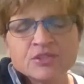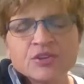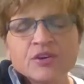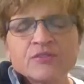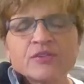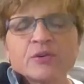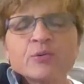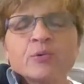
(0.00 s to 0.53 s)
you
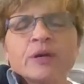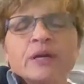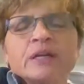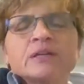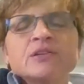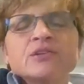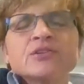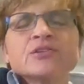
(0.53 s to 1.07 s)
have your
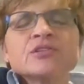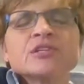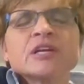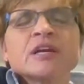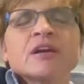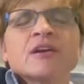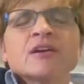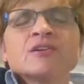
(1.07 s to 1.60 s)
weight in your
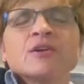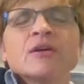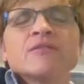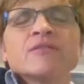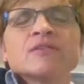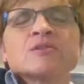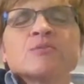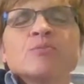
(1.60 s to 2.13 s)
chair, and you
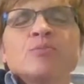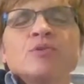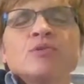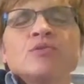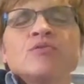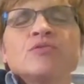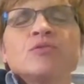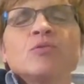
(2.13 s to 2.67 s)
have this
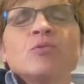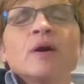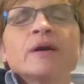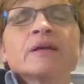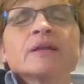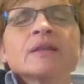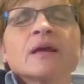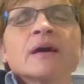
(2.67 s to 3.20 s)
beautiful
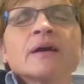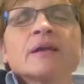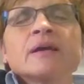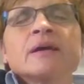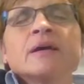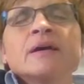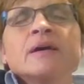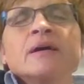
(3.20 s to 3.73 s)
white light
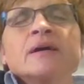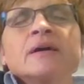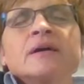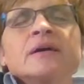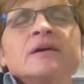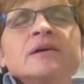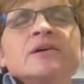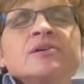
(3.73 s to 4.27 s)

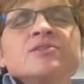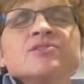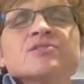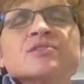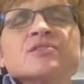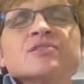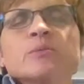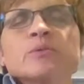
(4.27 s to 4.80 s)

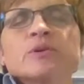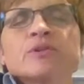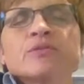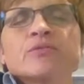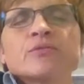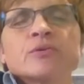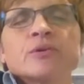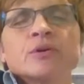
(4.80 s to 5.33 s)
just coming
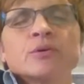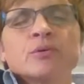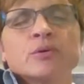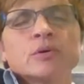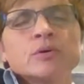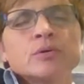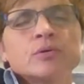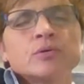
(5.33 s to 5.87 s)
through you.